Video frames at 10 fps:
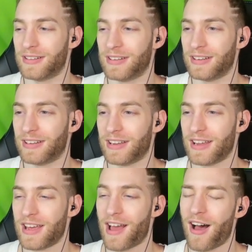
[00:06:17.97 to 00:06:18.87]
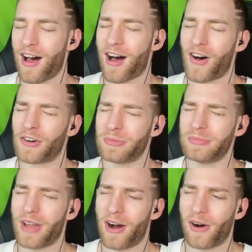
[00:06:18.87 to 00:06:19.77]
to delight. Oh
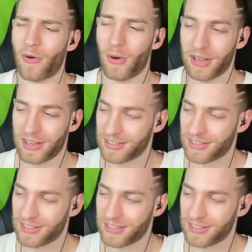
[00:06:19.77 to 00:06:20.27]
no.